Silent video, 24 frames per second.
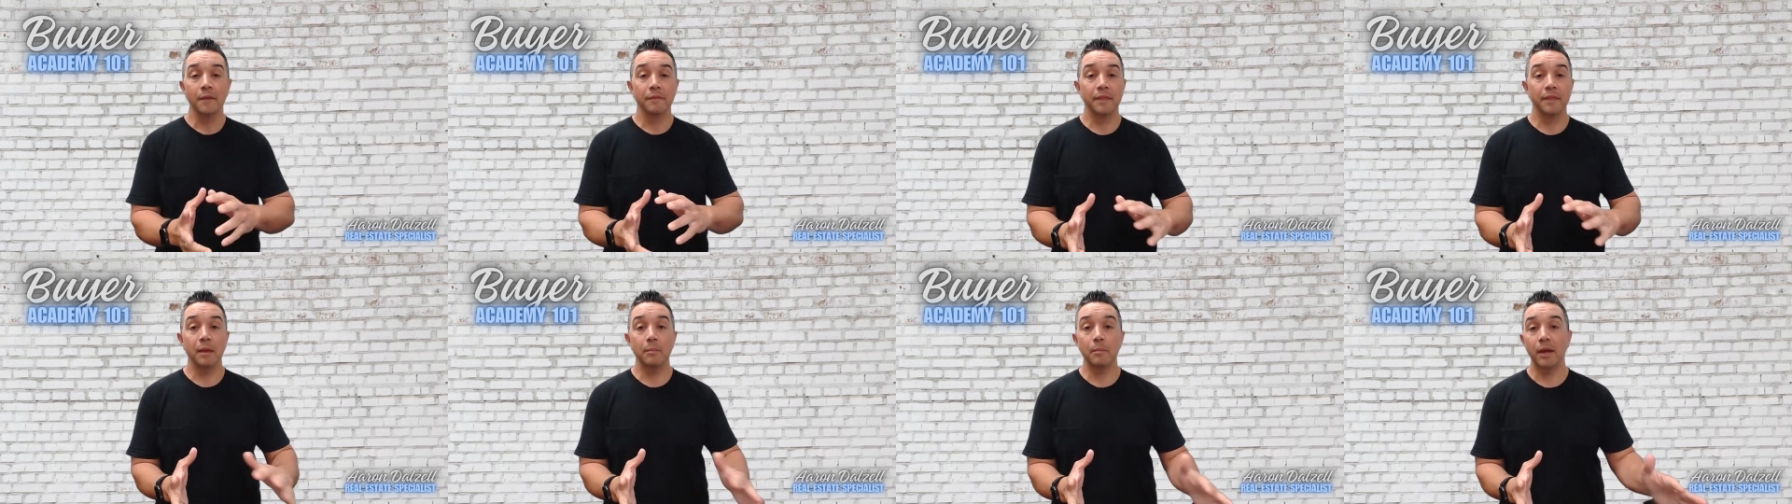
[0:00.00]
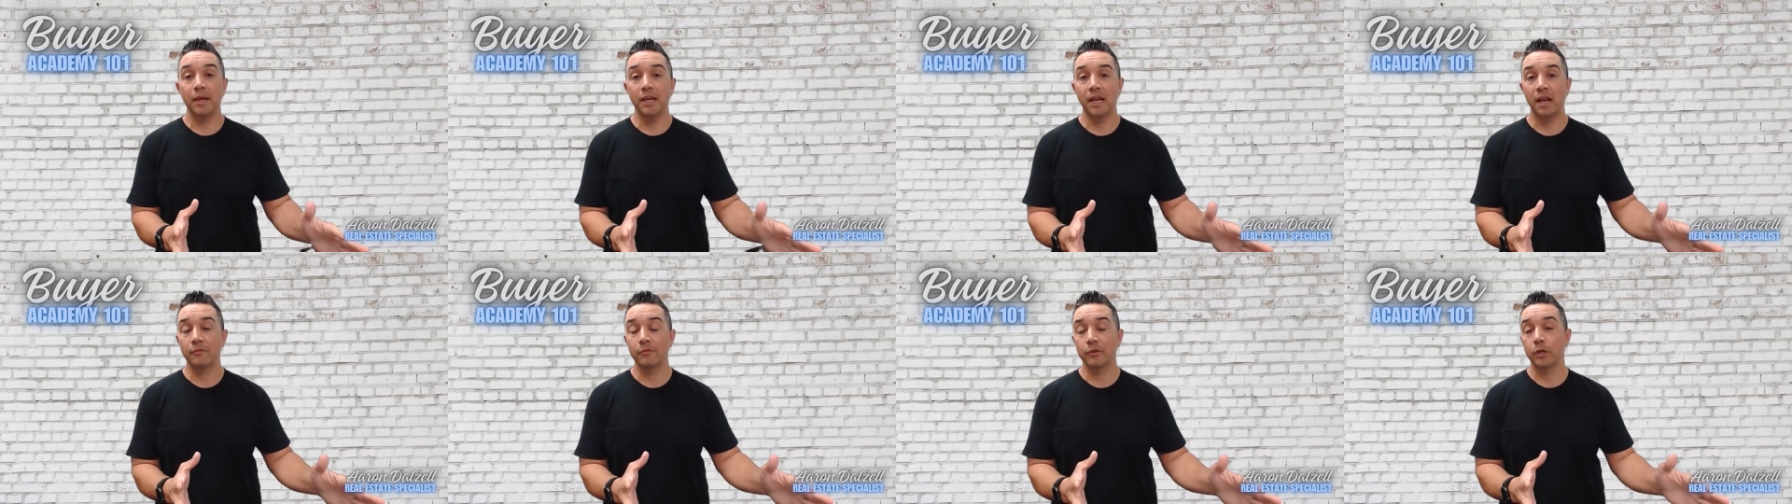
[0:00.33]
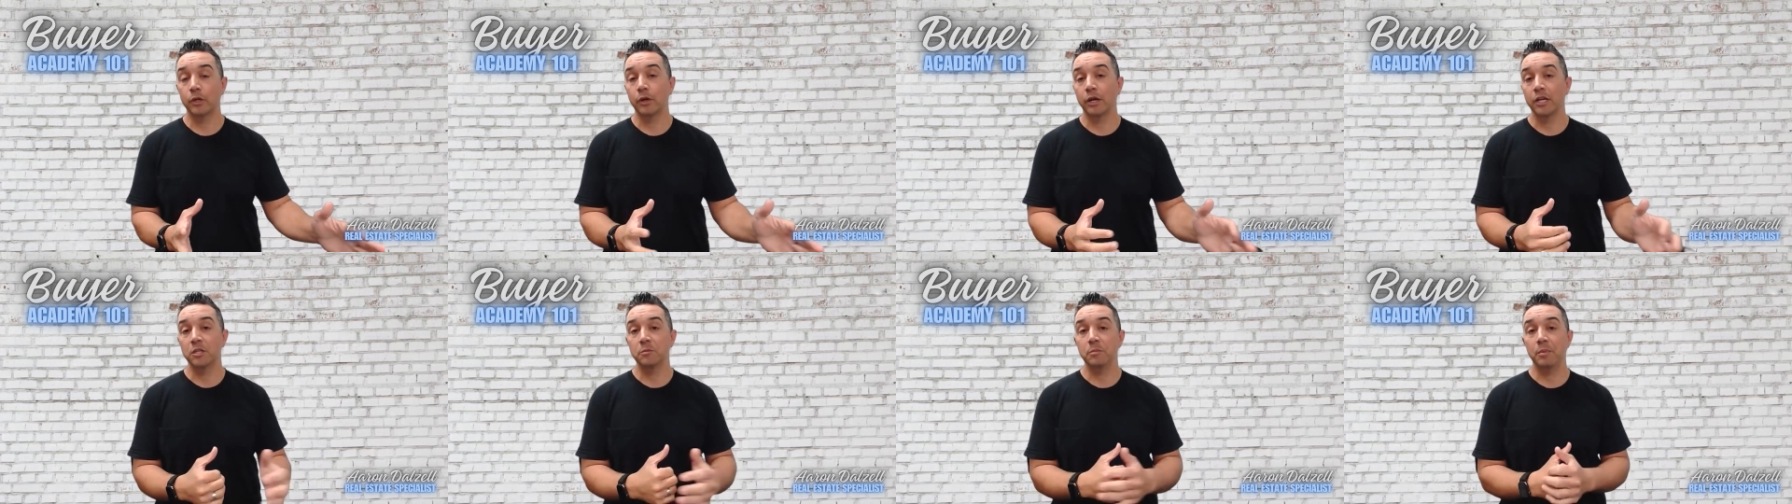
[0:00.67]
they might have a
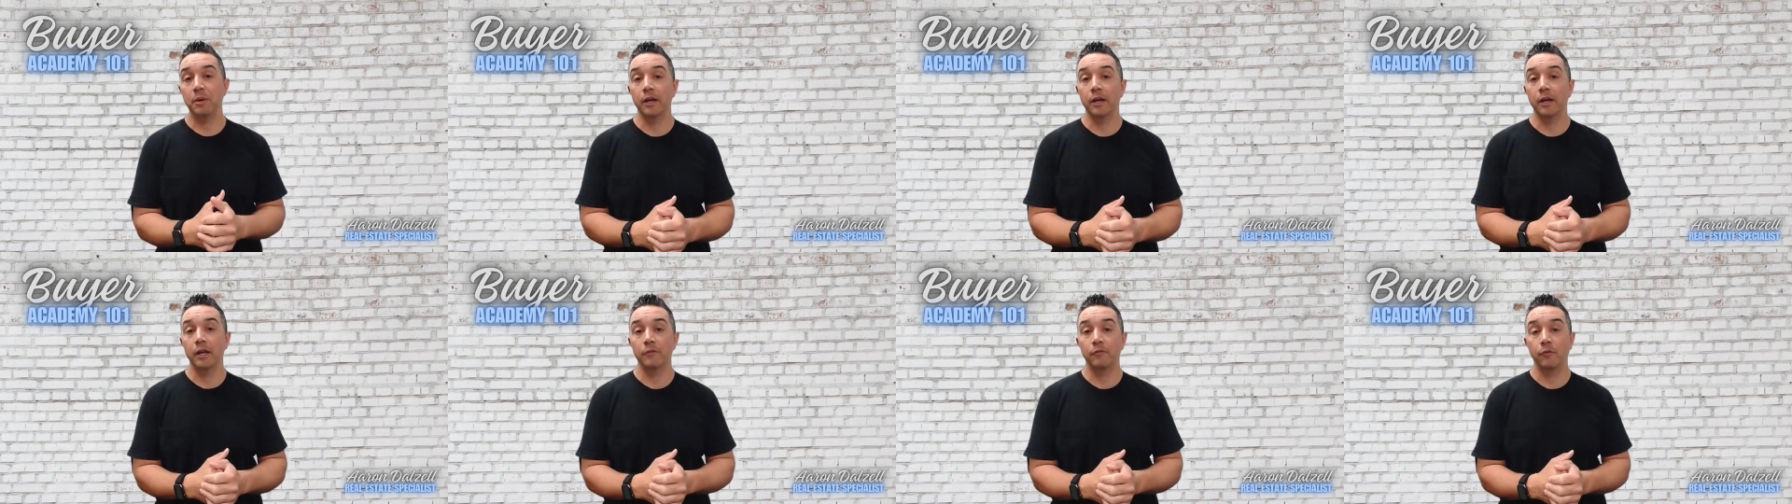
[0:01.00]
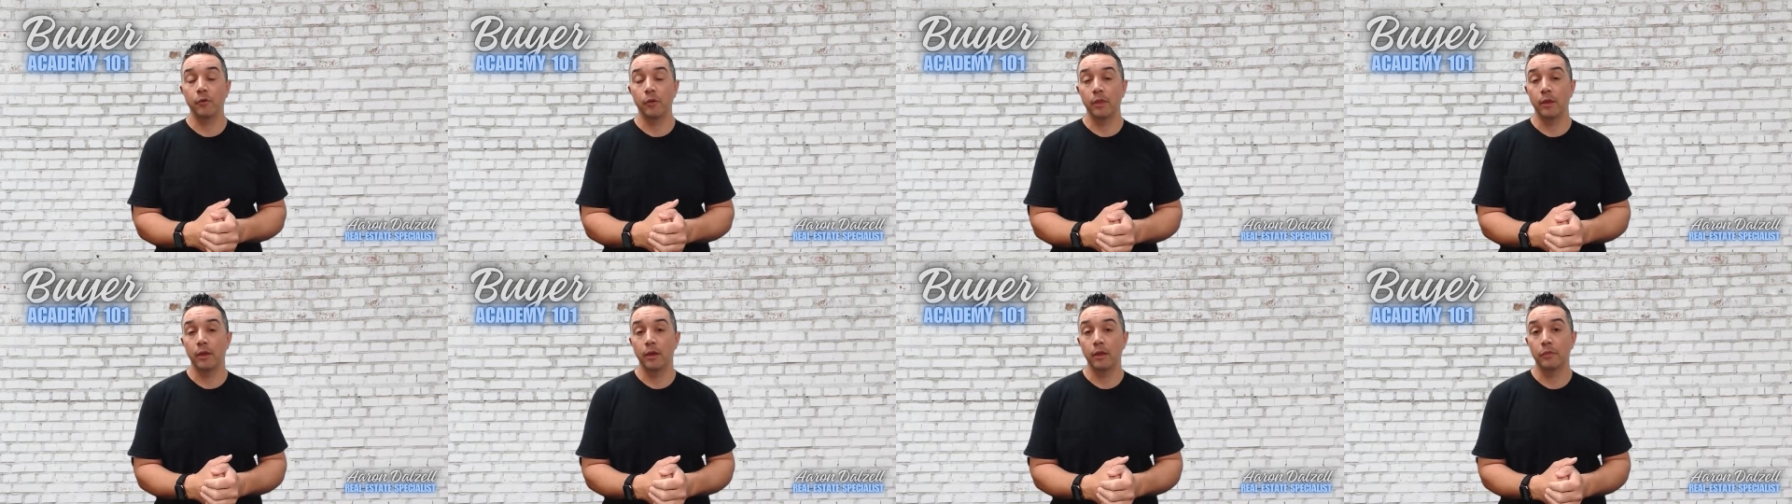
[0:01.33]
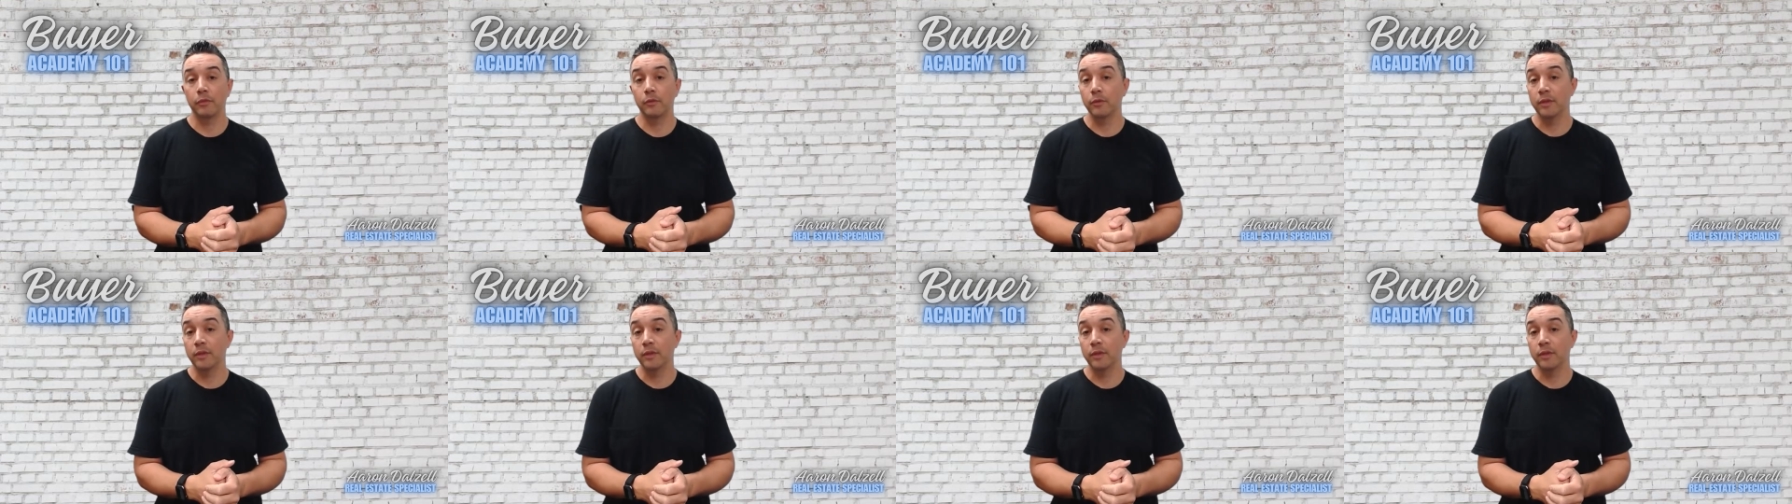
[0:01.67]
grace period for the